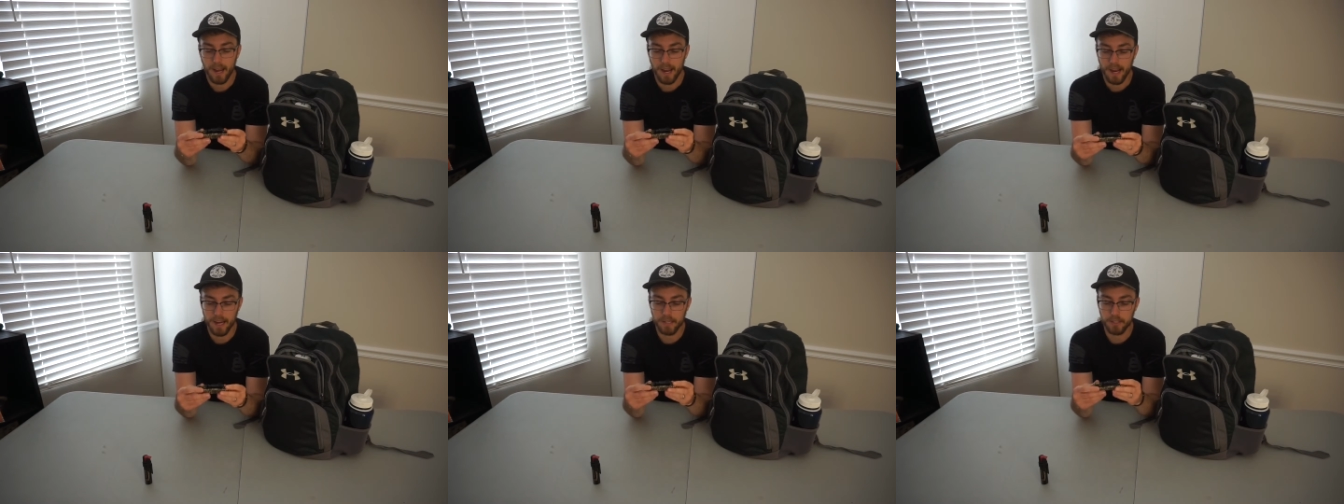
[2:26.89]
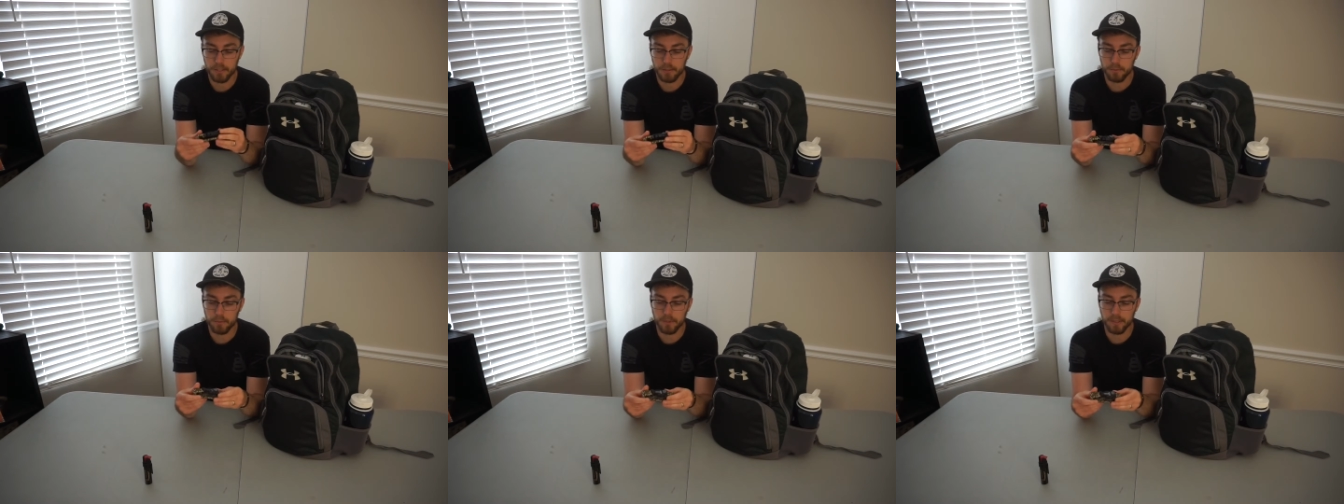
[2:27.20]
and
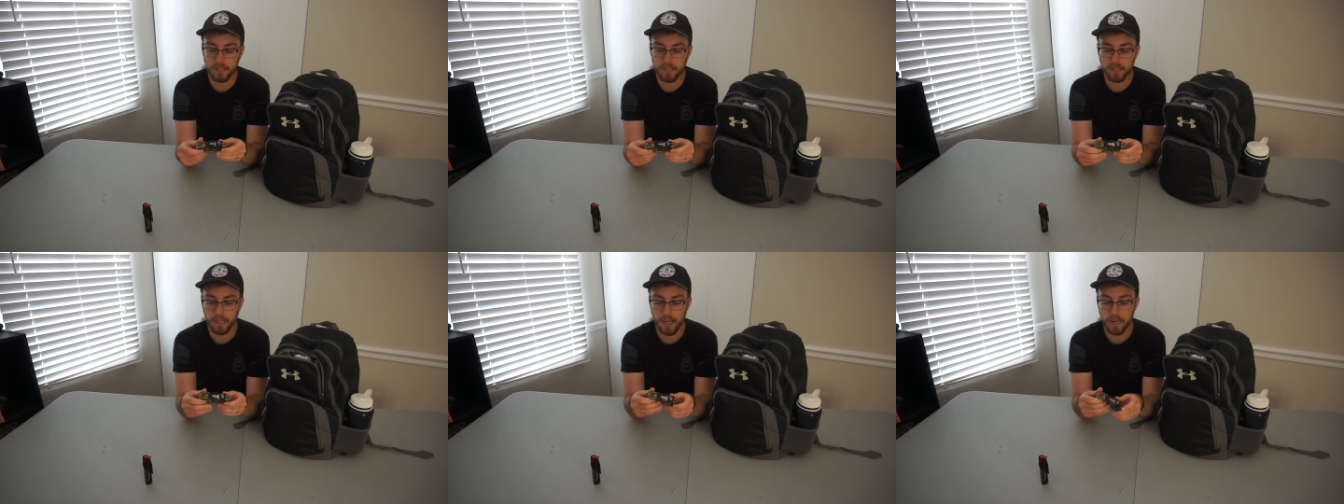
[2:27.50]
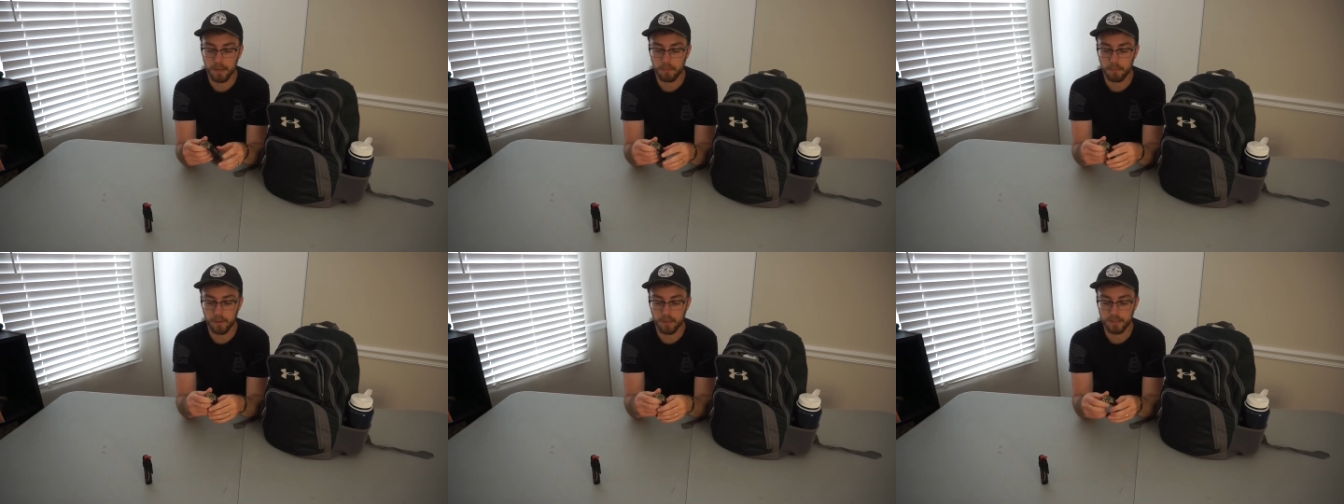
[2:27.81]
it's just really
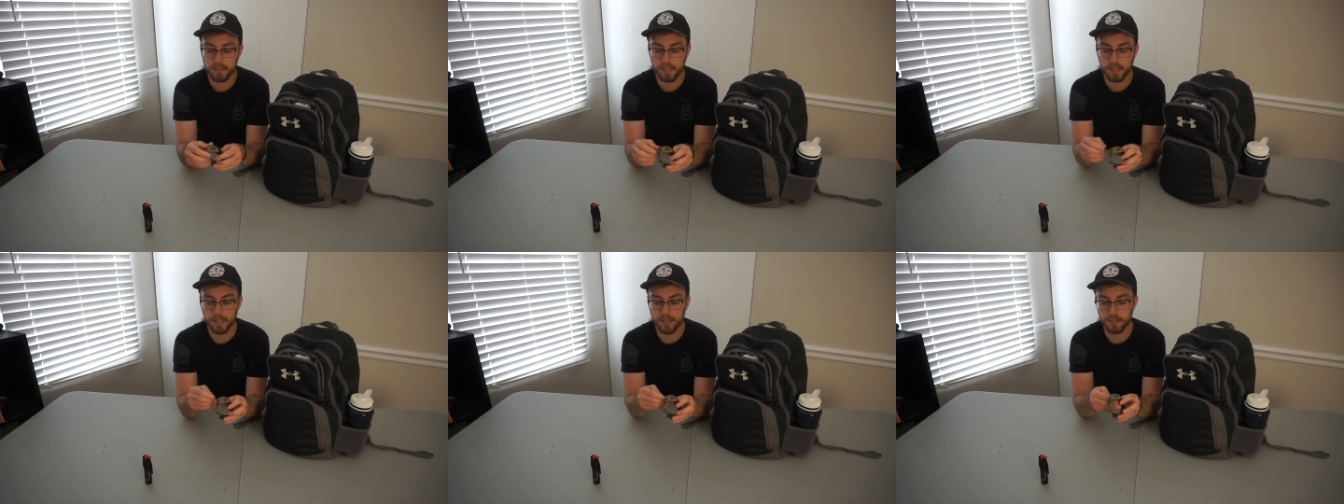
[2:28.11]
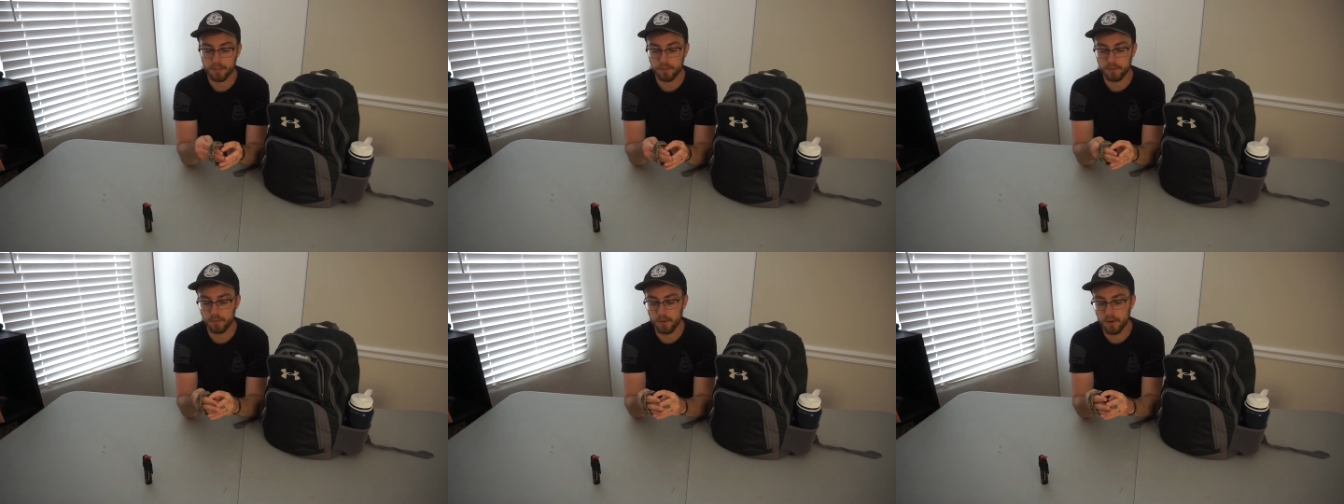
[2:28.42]
light, plus I can
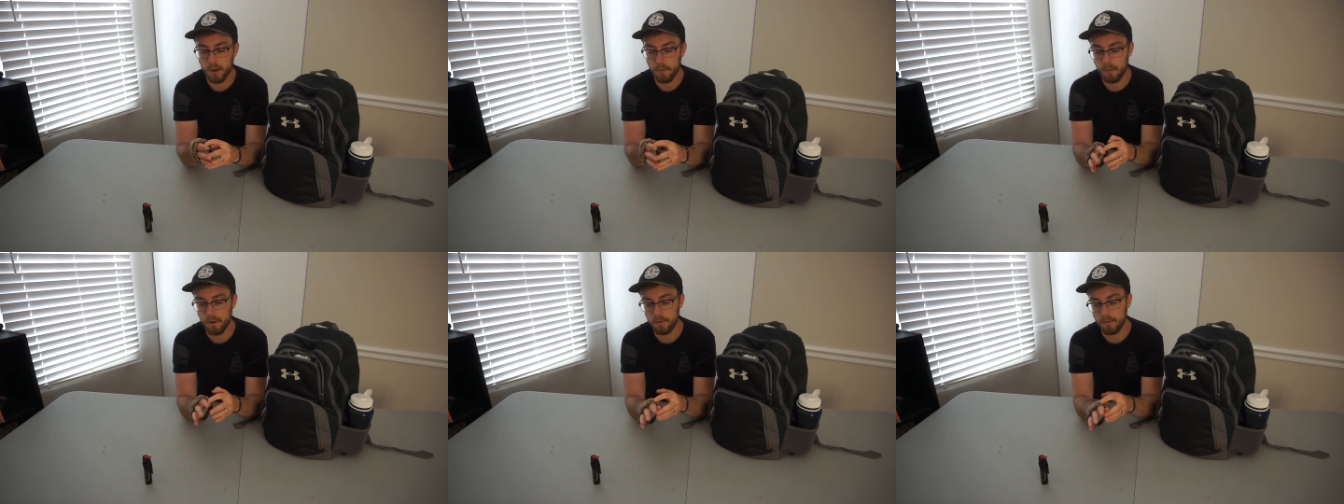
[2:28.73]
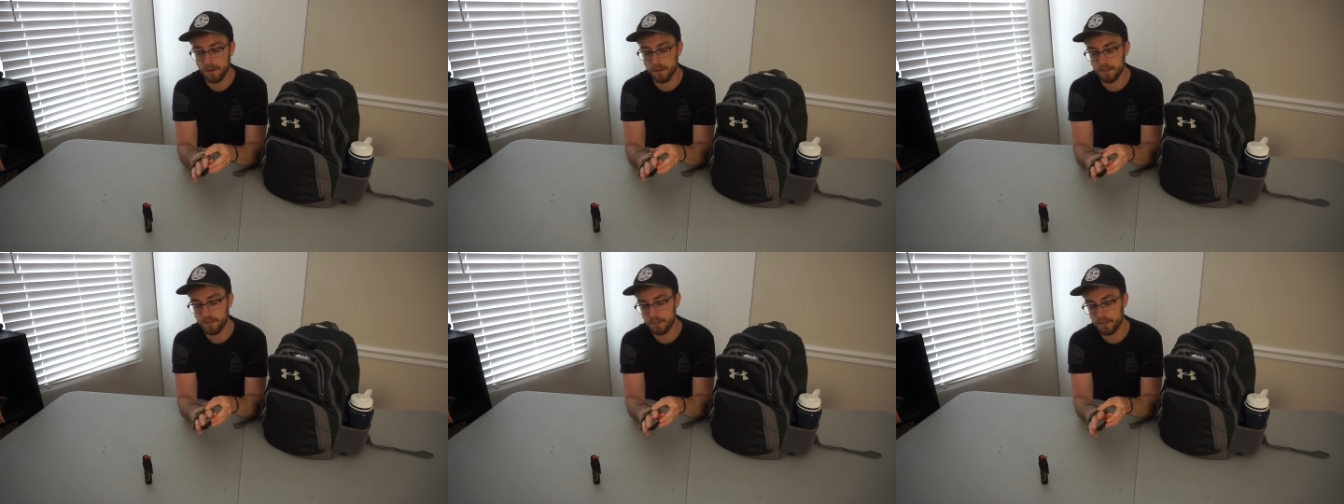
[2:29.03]
just throw it on my
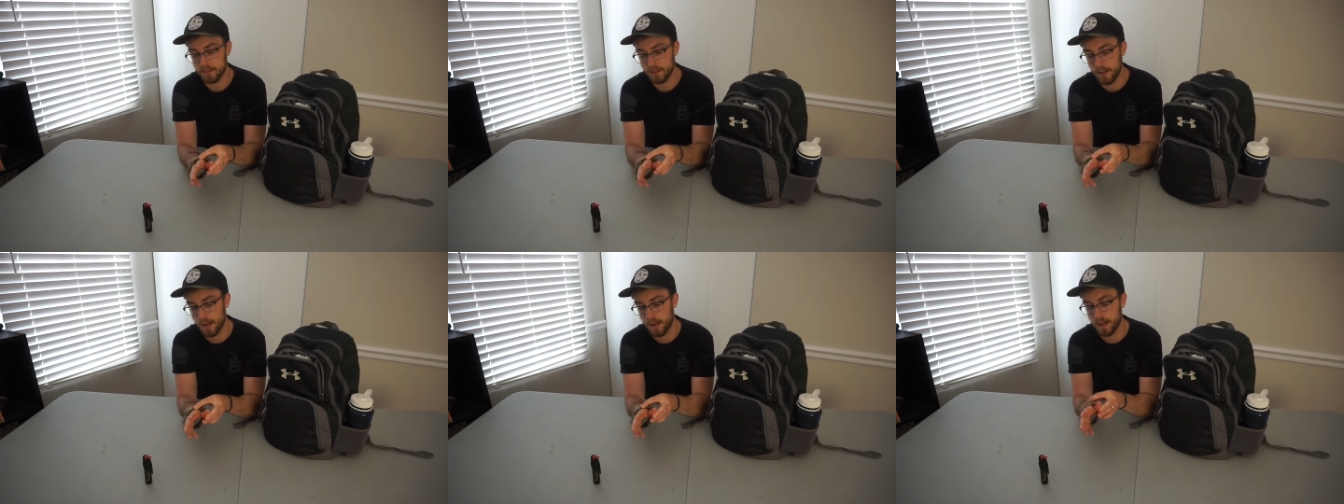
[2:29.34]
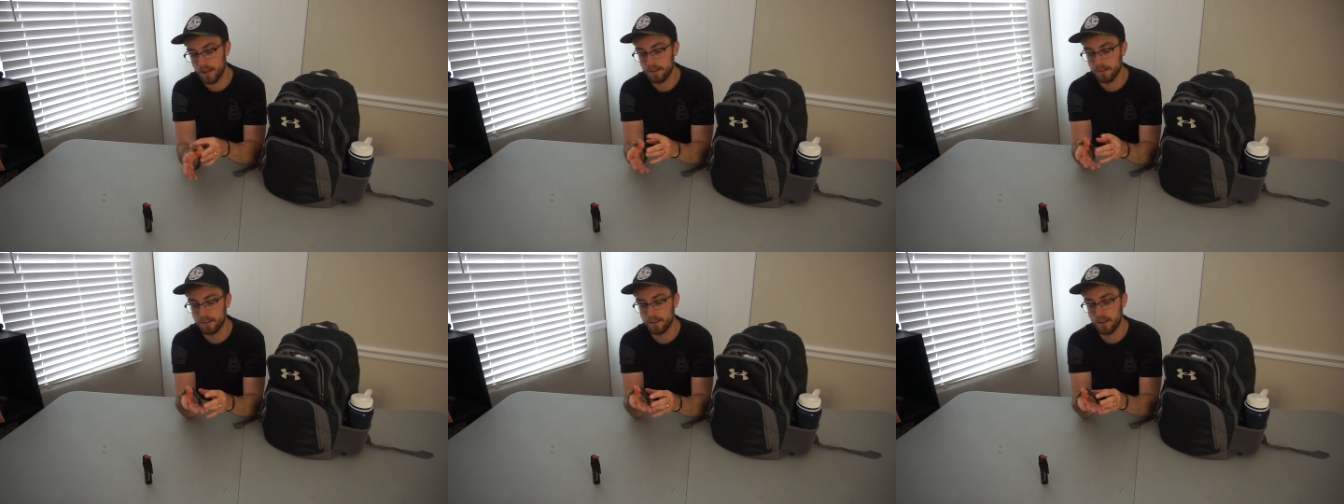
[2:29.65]
wrist
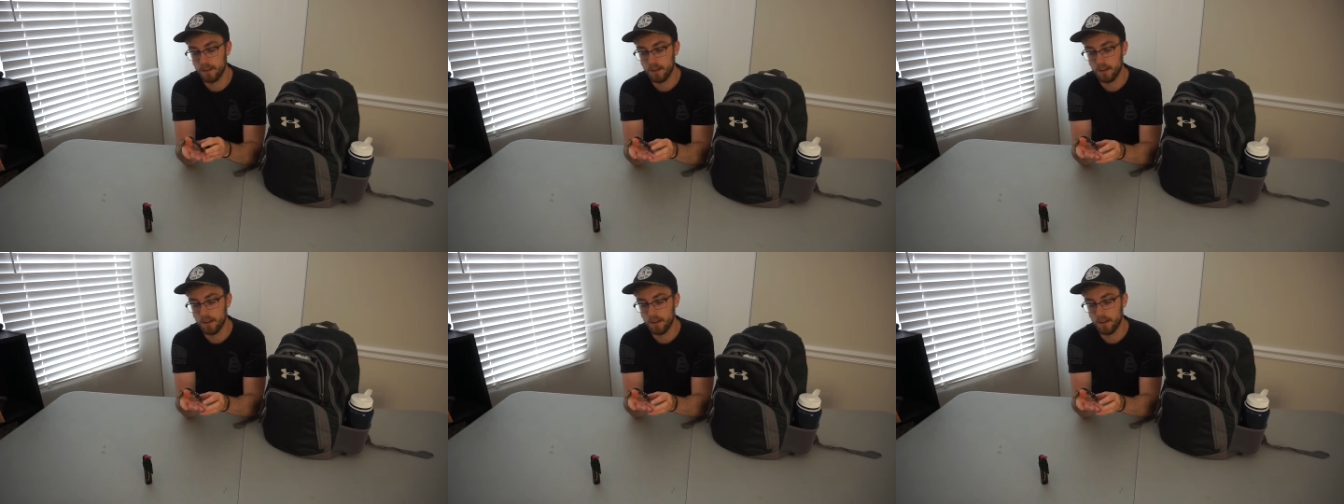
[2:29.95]
and